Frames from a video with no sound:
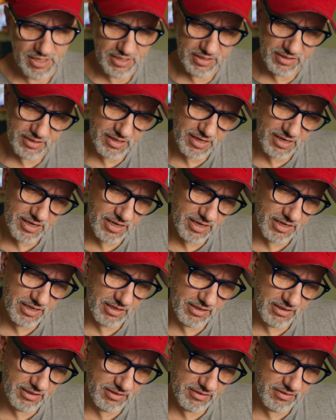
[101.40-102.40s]
and
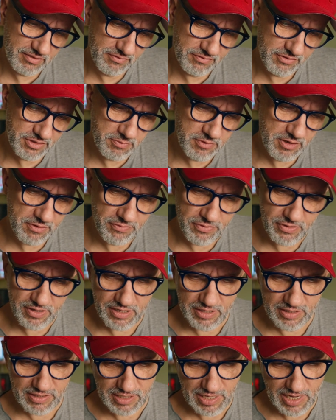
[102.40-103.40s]
I, with my
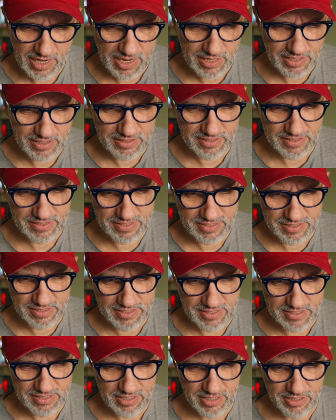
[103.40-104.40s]
friend, hacked the
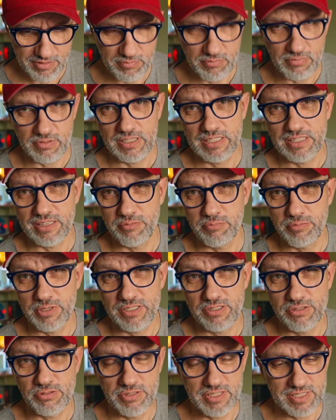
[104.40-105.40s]
system a little
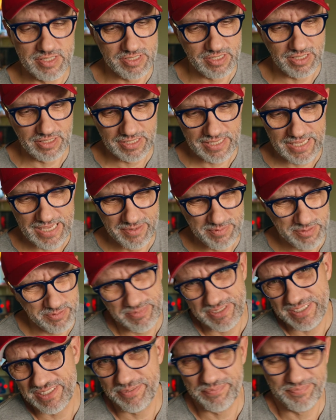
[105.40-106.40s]
bit to install games,
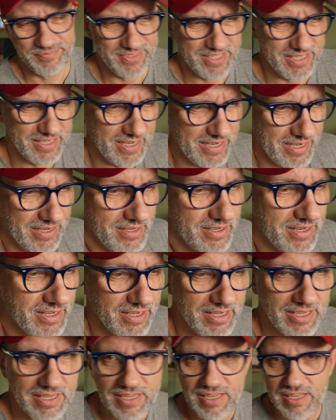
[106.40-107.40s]
but again,
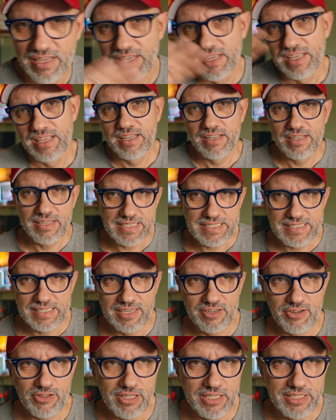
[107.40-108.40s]

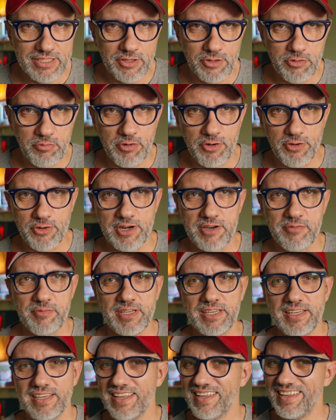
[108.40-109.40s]
nothing related to
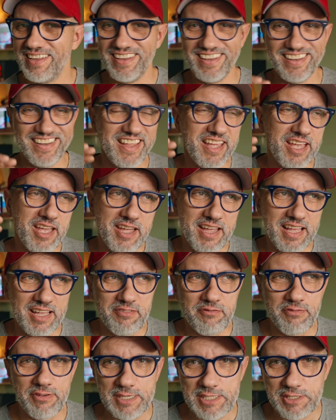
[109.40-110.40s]
programming.
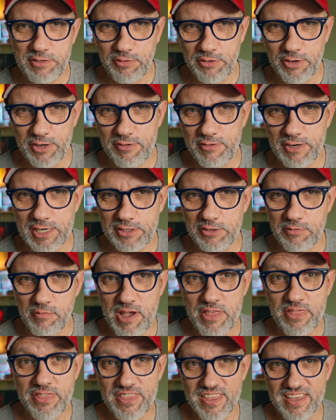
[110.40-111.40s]
Fast forward to
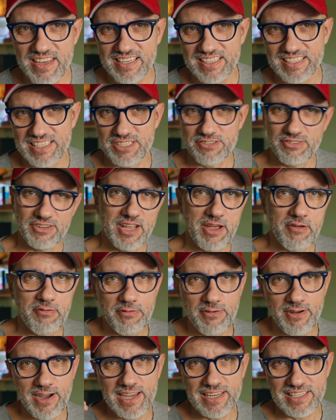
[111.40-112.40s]
my 30s when I
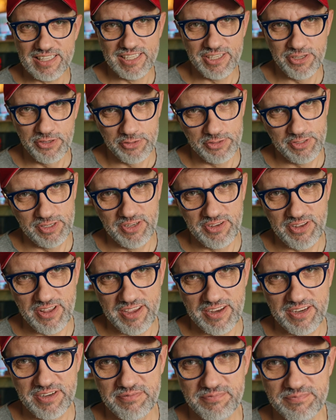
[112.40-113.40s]
finally got in
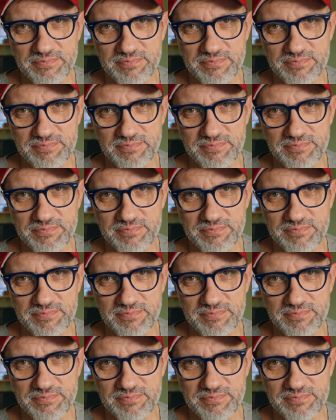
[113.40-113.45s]
tech.